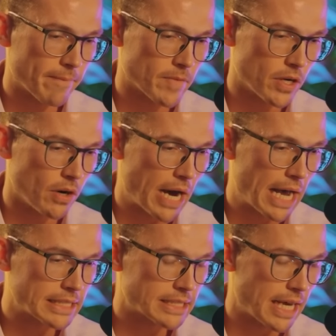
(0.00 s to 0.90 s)
you know,
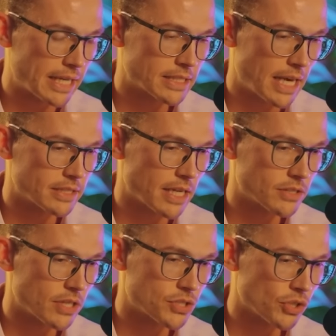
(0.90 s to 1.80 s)
as
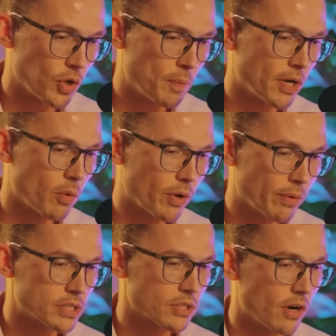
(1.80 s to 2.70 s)
Chalhoub, you know, we
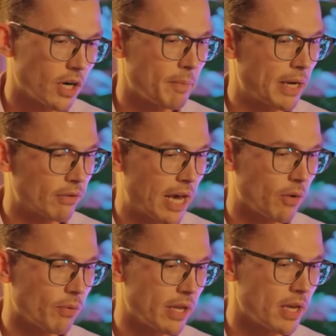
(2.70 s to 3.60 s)
always talk about how
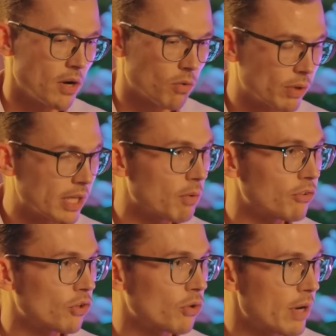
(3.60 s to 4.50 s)
we really want
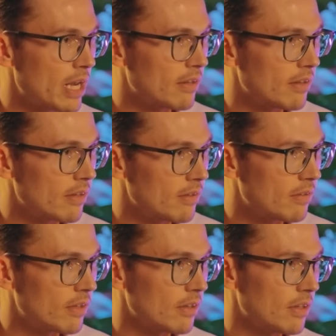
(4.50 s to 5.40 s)
to create these
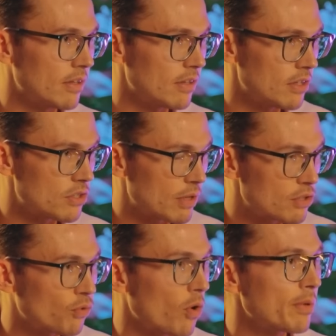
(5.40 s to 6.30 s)

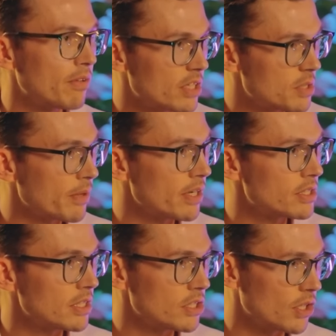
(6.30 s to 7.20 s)
transformative
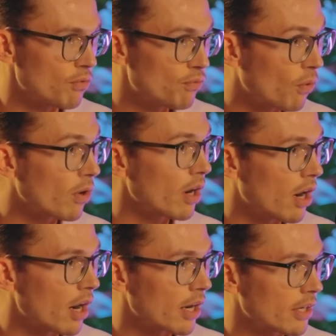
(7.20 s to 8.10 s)
experiences, you know, for
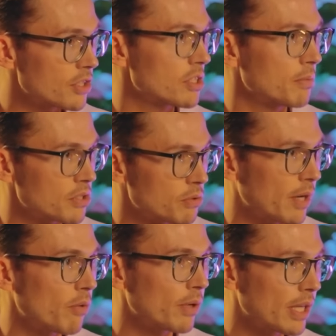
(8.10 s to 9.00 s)
our customers, right?
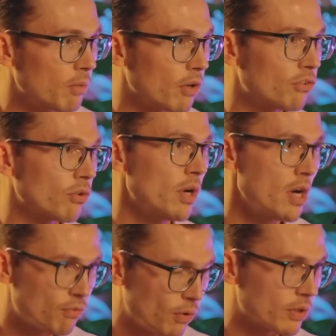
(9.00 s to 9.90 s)
We really want to
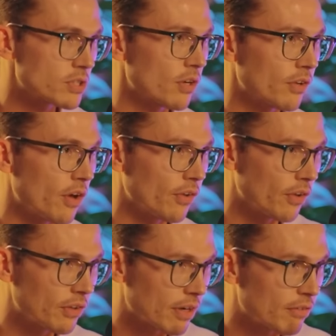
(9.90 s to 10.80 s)
focus on
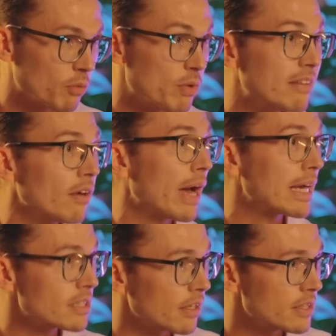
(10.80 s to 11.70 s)
this kind of like retail
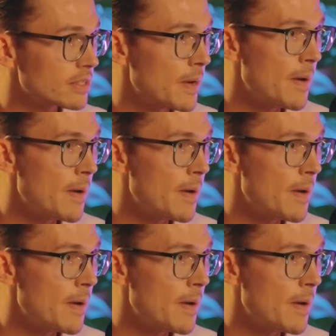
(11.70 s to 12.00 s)
excellence.